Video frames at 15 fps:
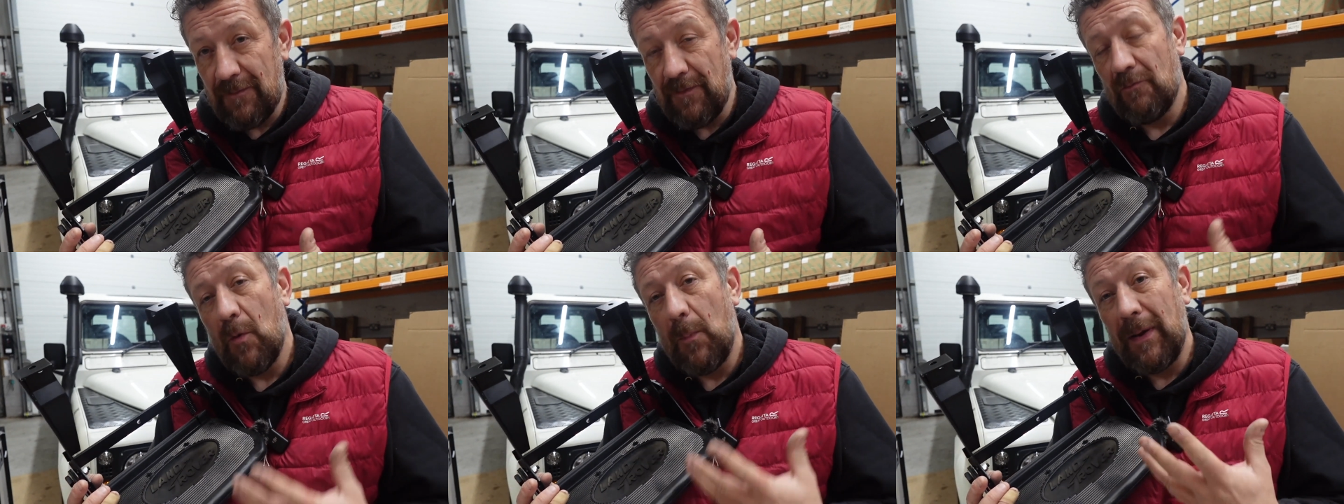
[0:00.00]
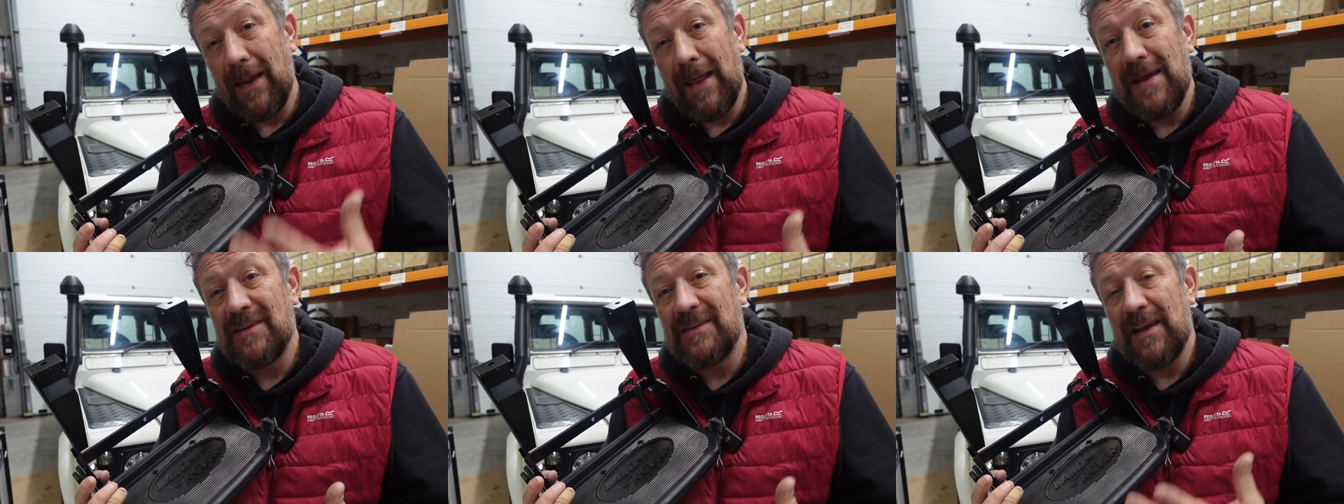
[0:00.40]
if you're
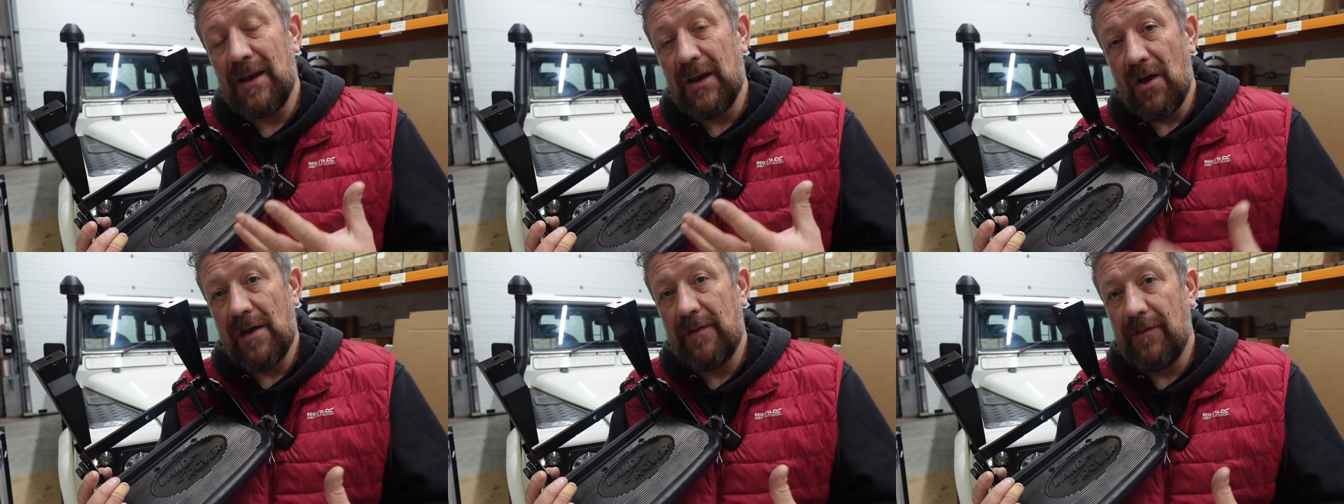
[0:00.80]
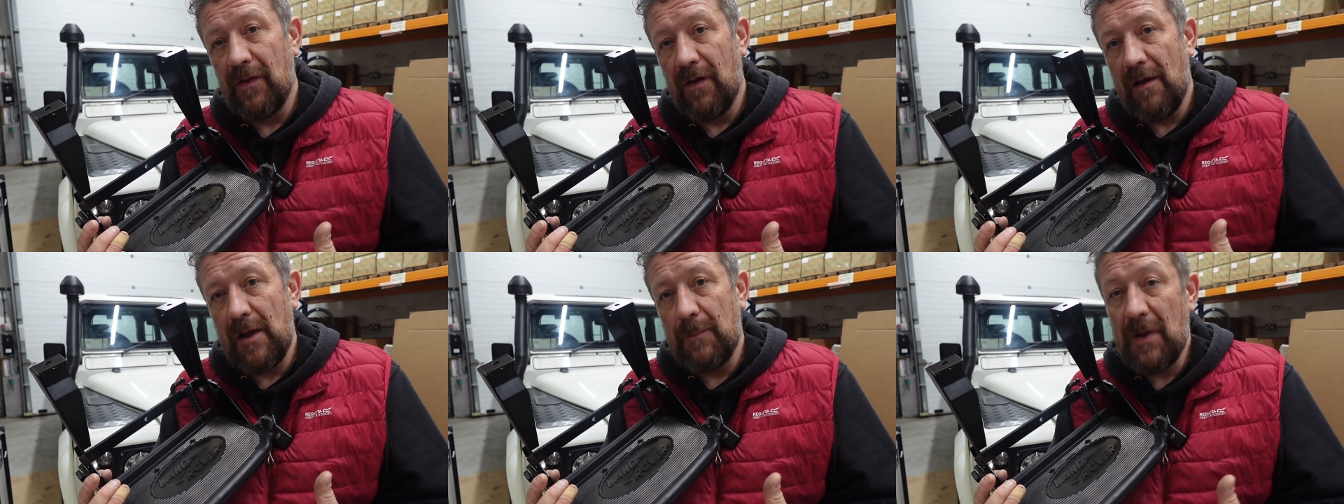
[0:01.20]
replacing like for
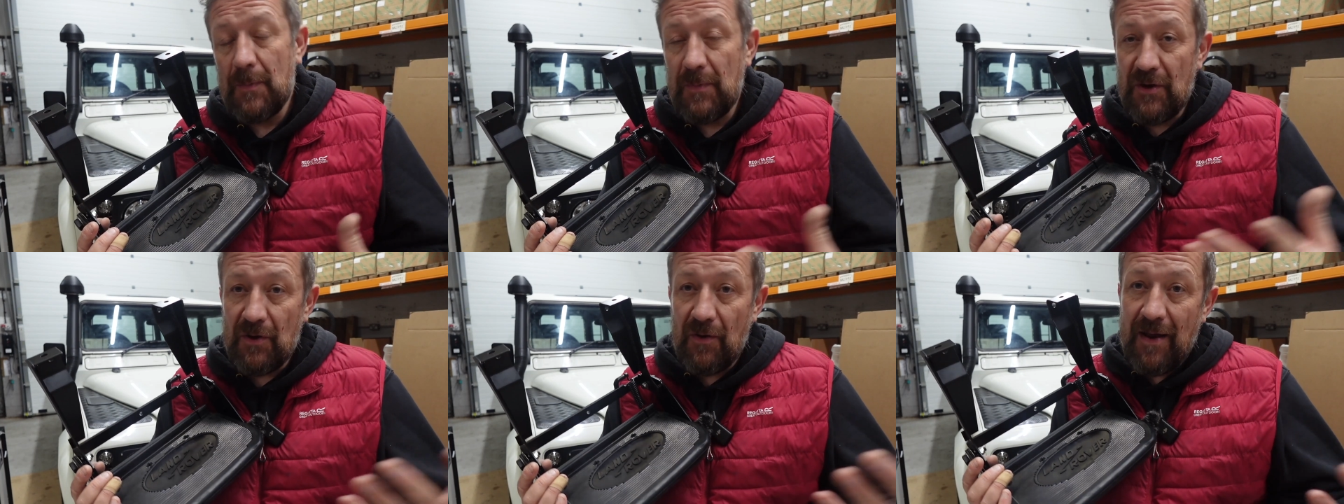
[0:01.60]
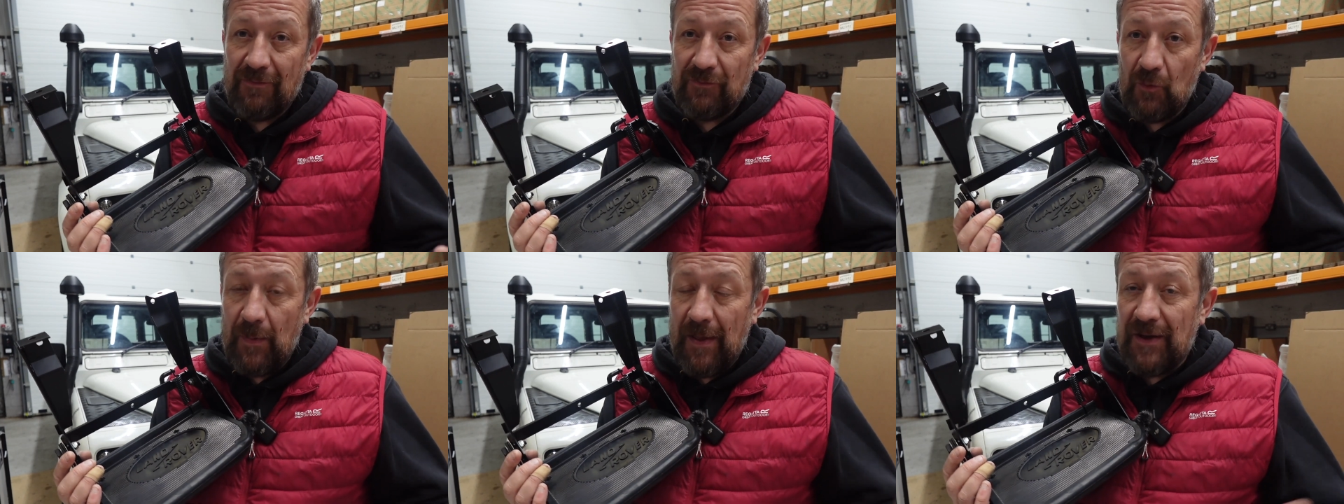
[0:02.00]
like, maybe you don't
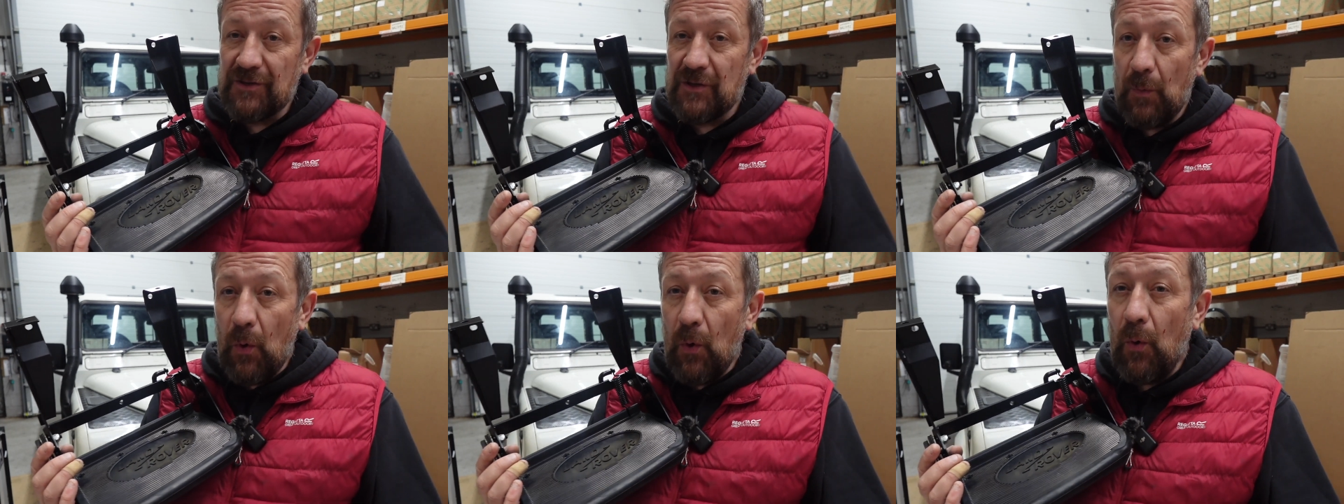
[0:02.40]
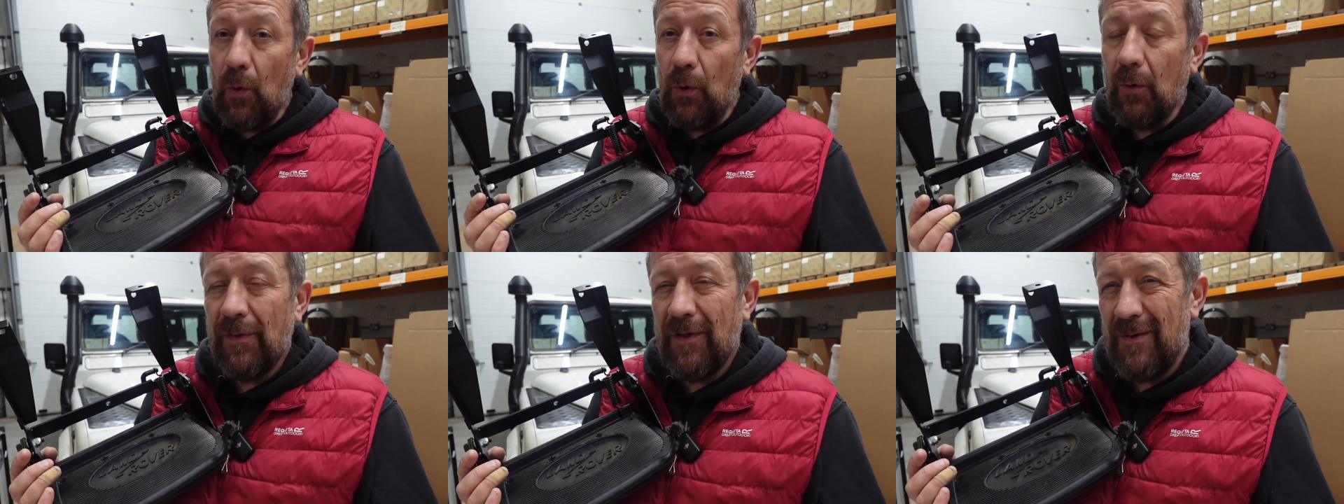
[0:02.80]
have to replace them
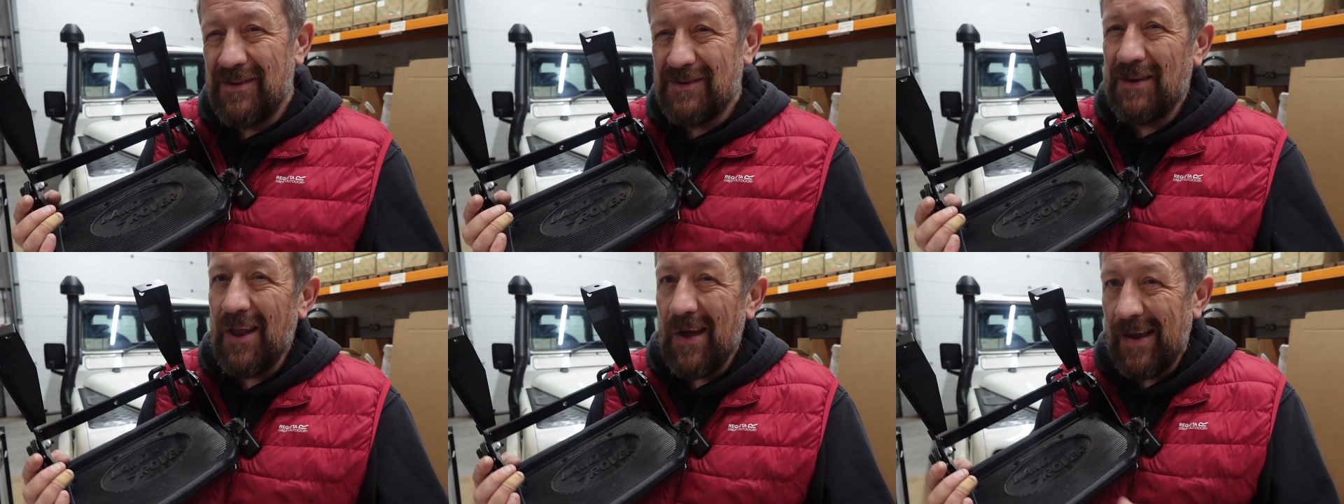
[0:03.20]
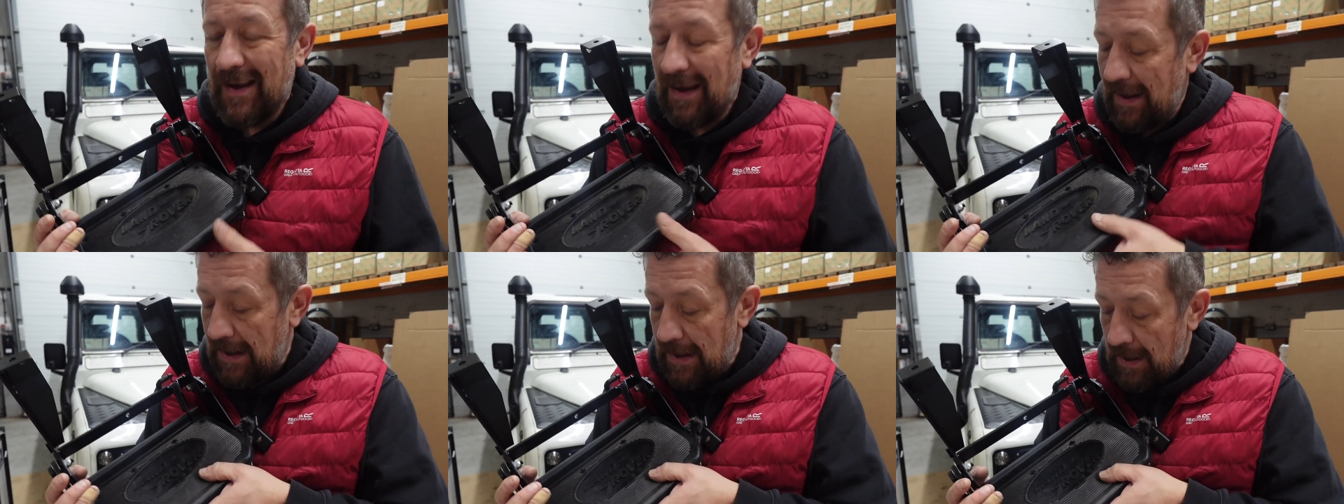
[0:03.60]
all, although it's
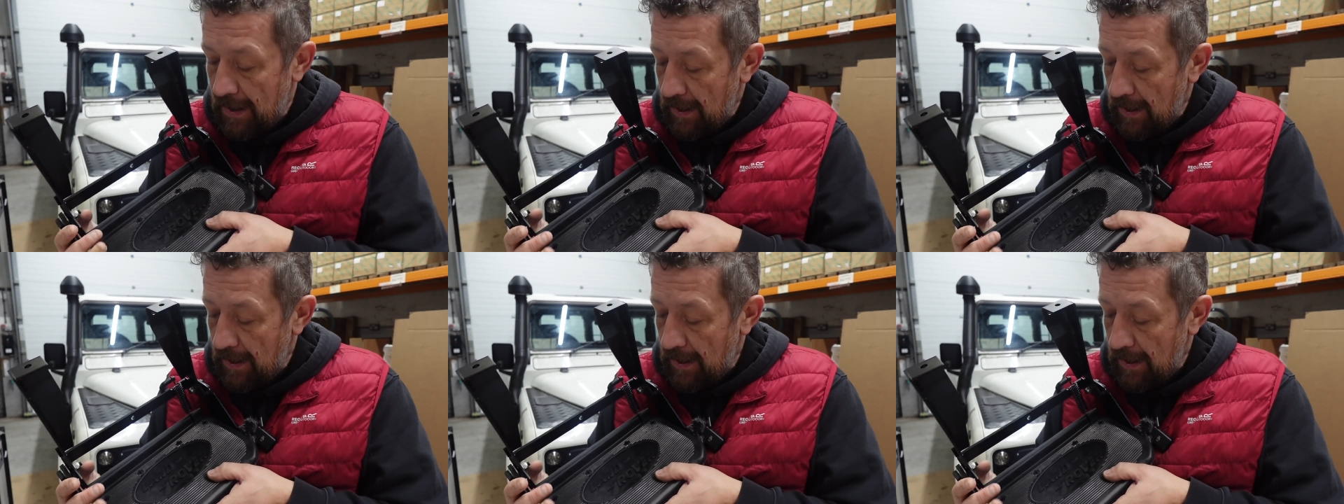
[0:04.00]
likely,